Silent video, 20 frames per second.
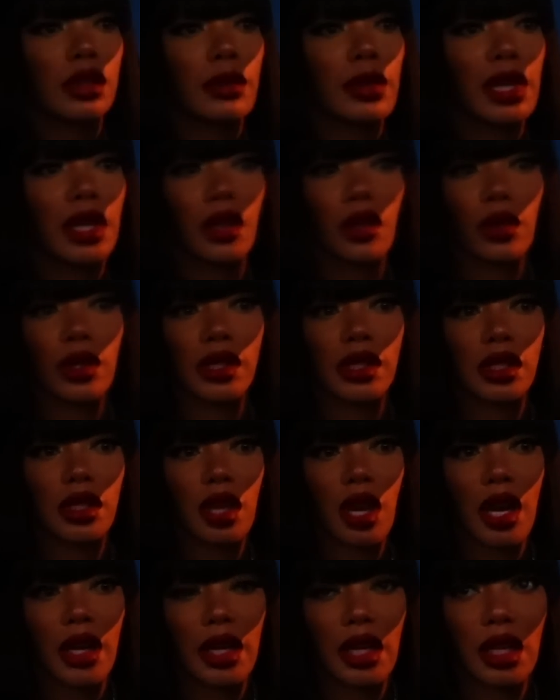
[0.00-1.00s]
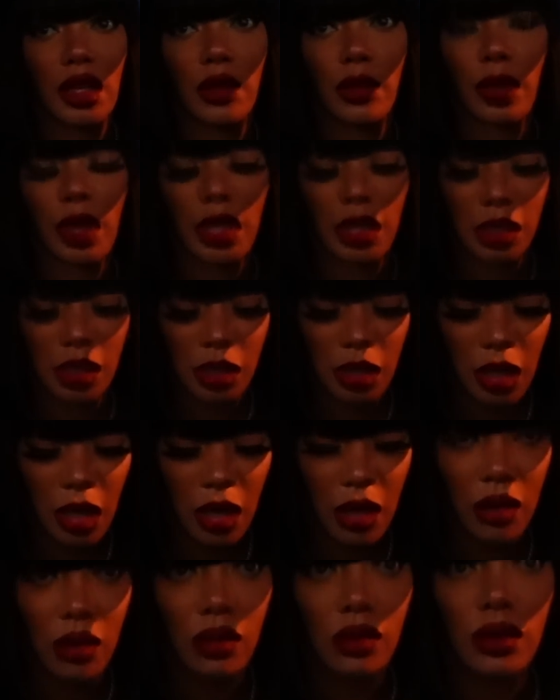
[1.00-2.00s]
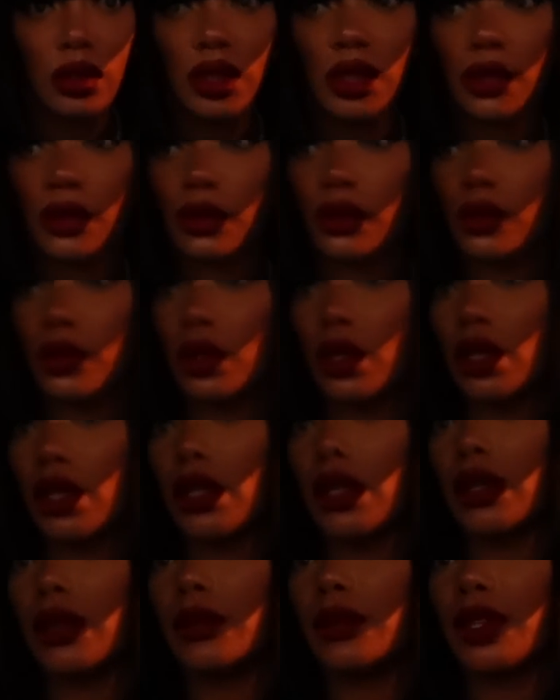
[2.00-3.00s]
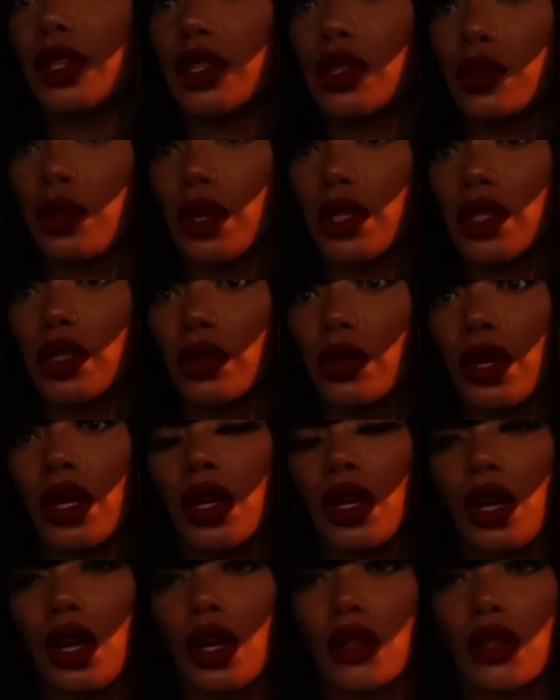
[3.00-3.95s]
me and Kristen are getting ready to go to um, this restaurant